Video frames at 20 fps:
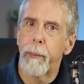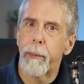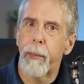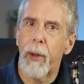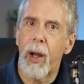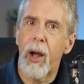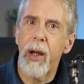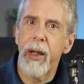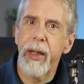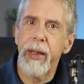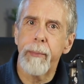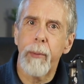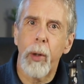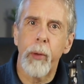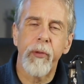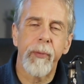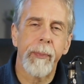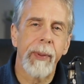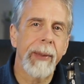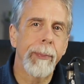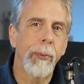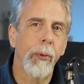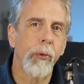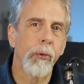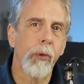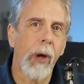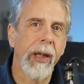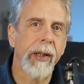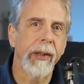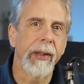By most
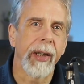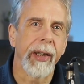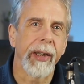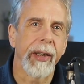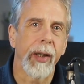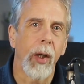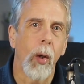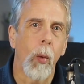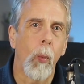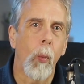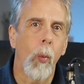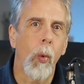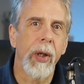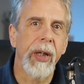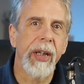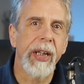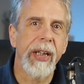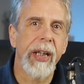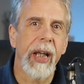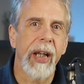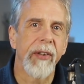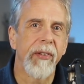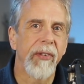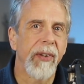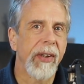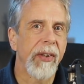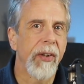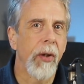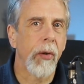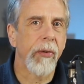people's reckoning, we
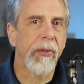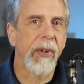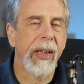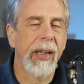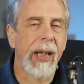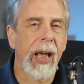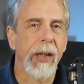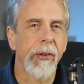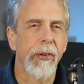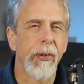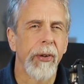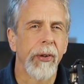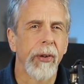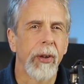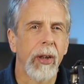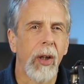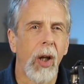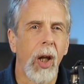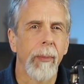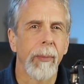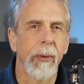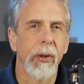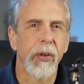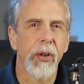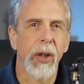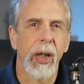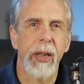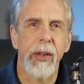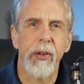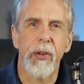did not take action on climate
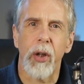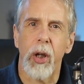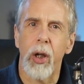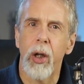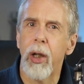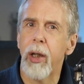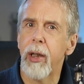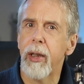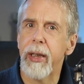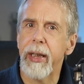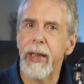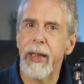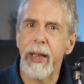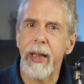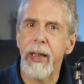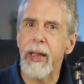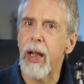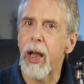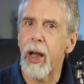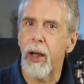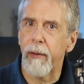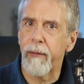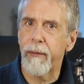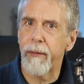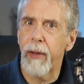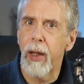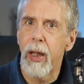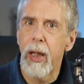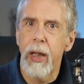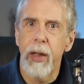change early
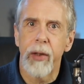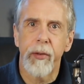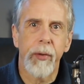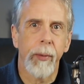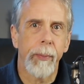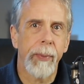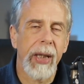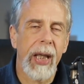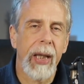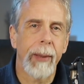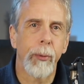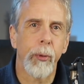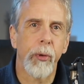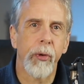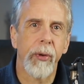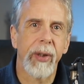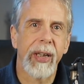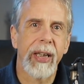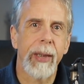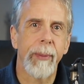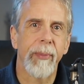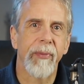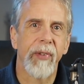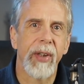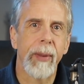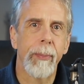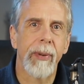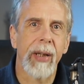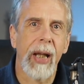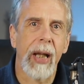enough to be able to keep
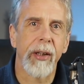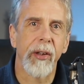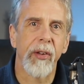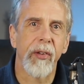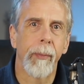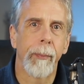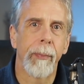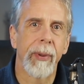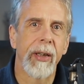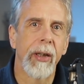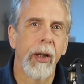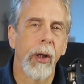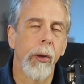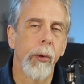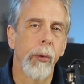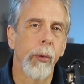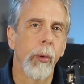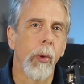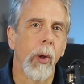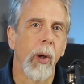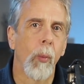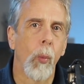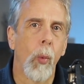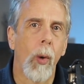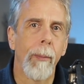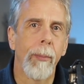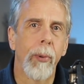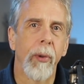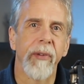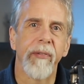the planet below
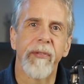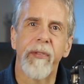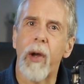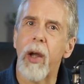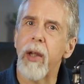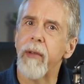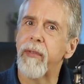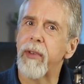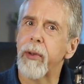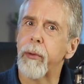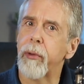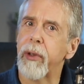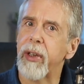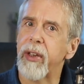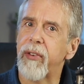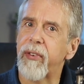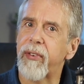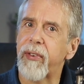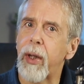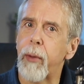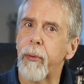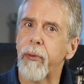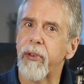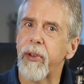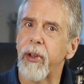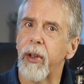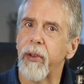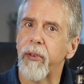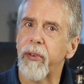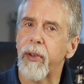1.5 degrees
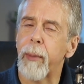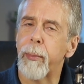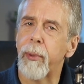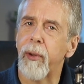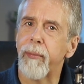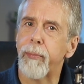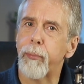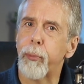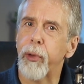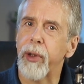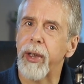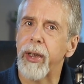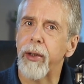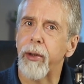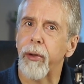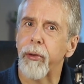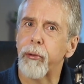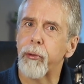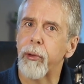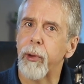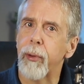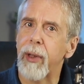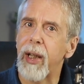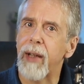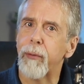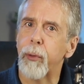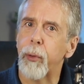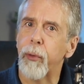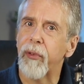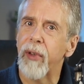Celsius above pre-industrial
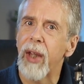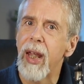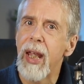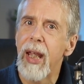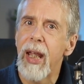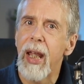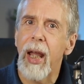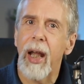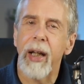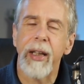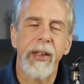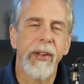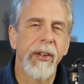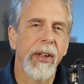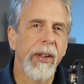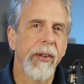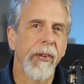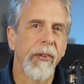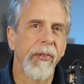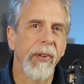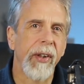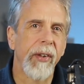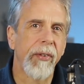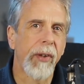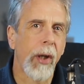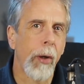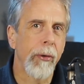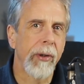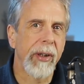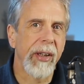levels. And indeed, as things
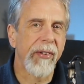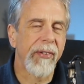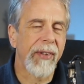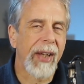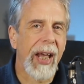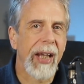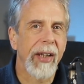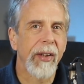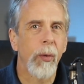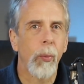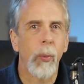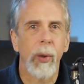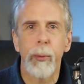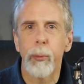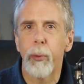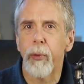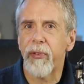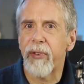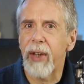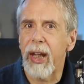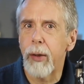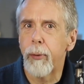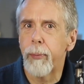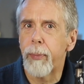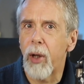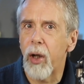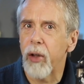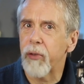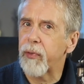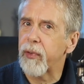currently stand, we will sail
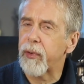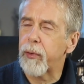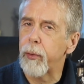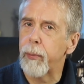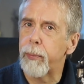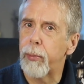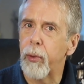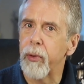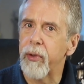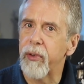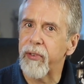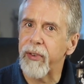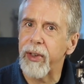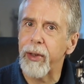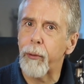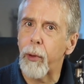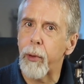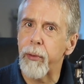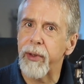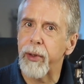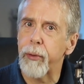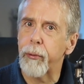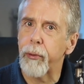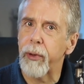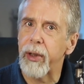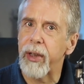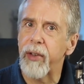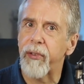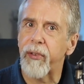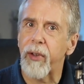past the 2.0
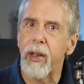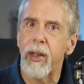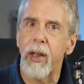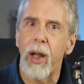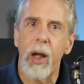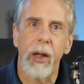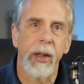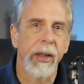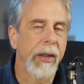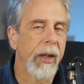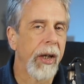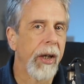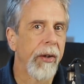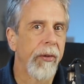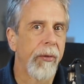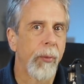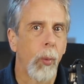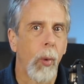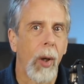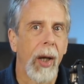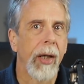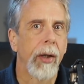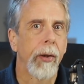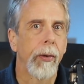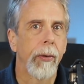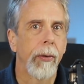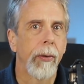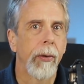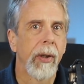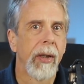degrees line as
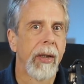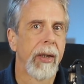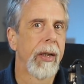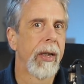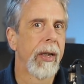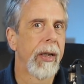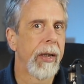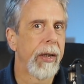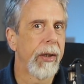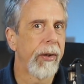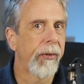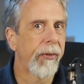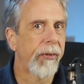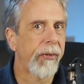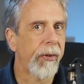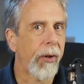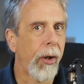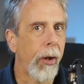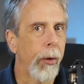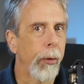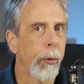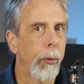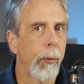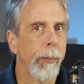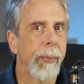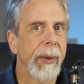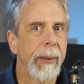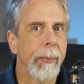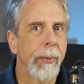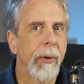well. So
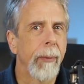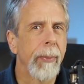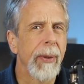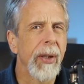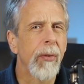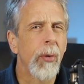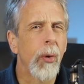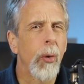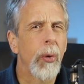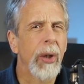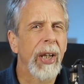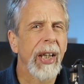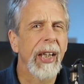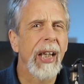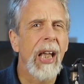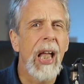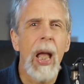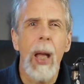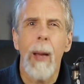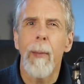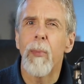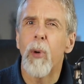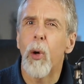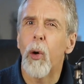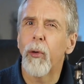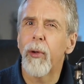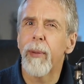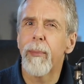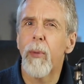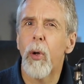people have been talking
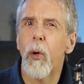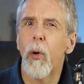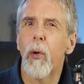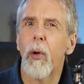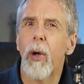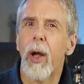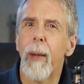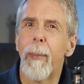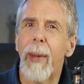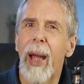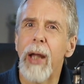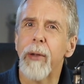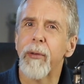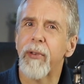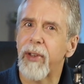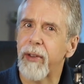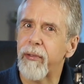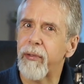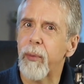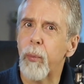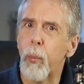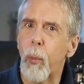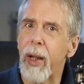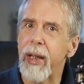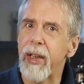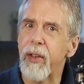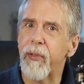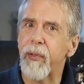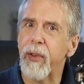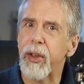more and more about different
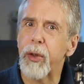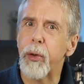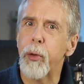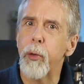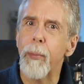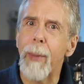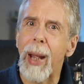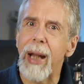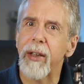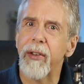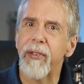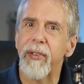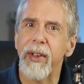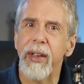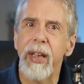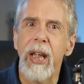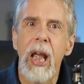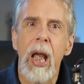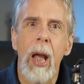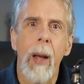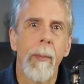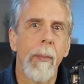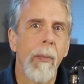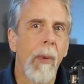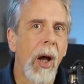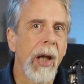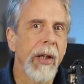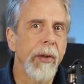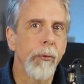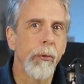ways that humanity
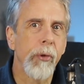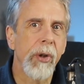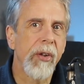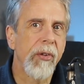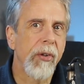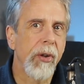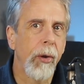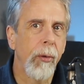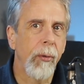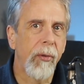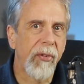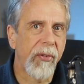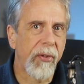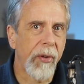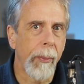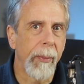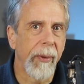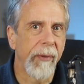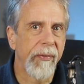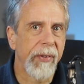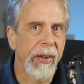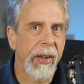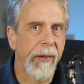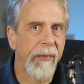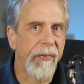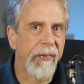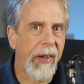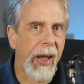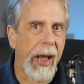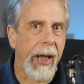might reduce some of the
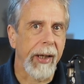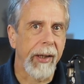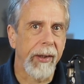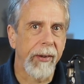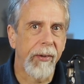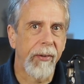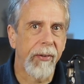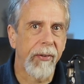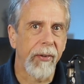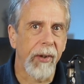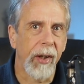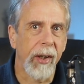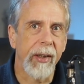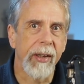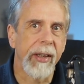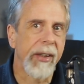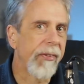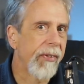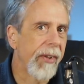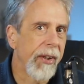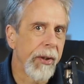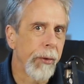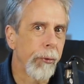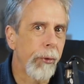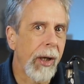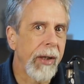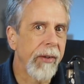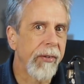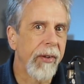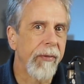effects, at least in the
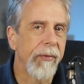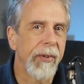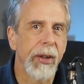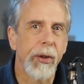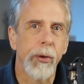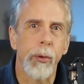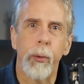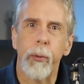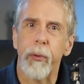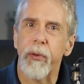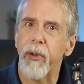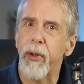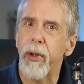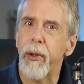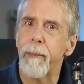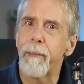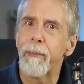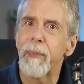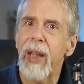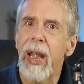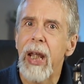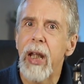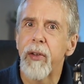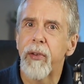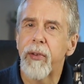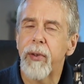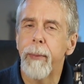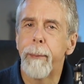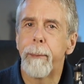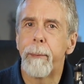relatively short term,
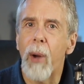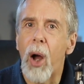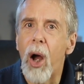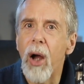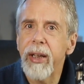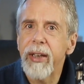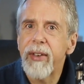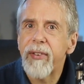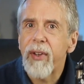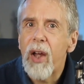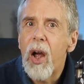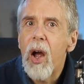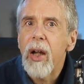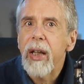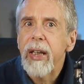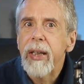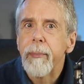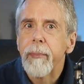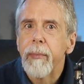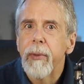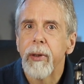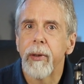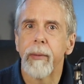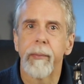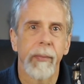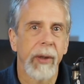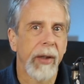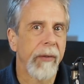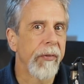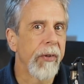to buy time,
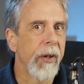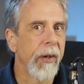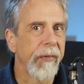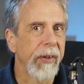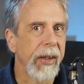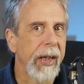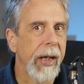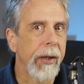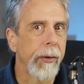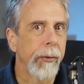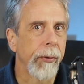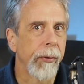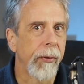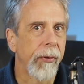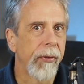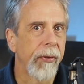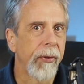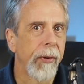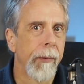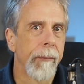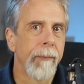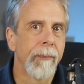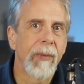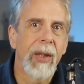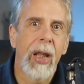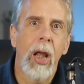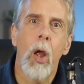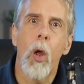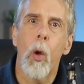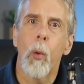if nothing else.
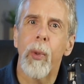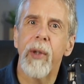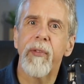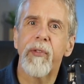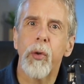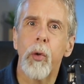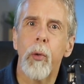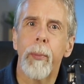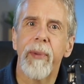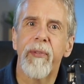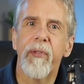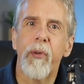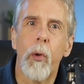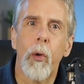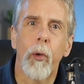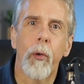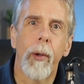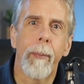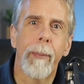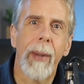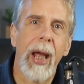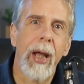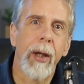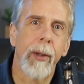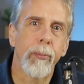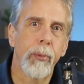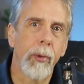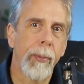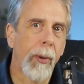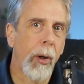We've talked before
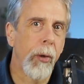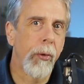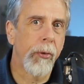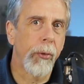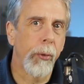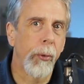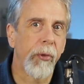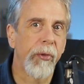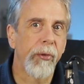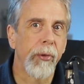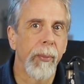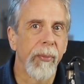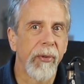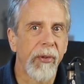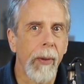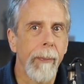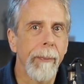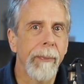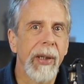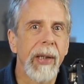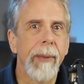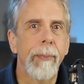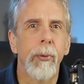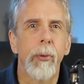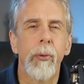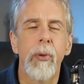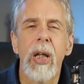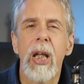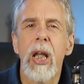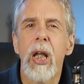about proposals from some
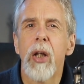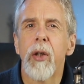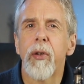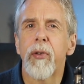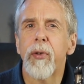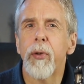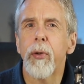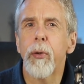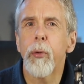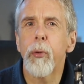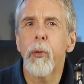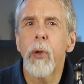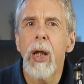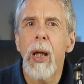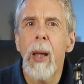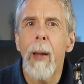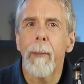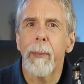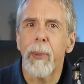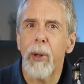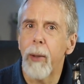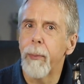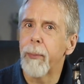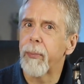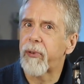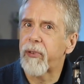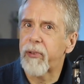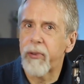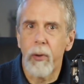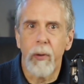people to
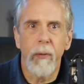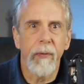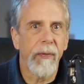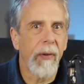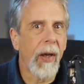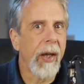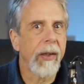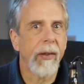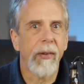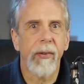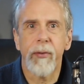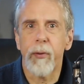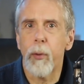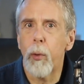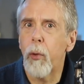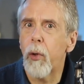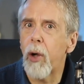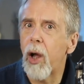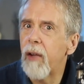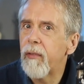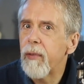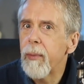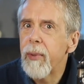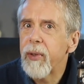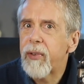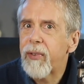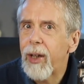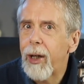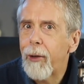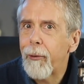pump sulfates or other
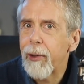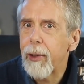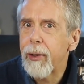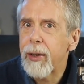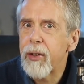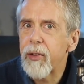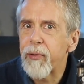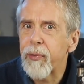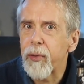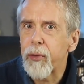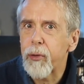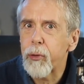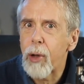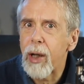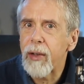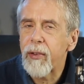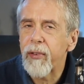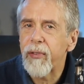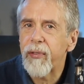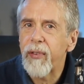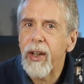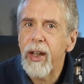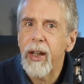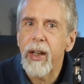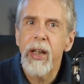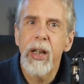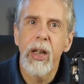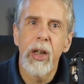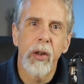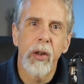material into the stratosphere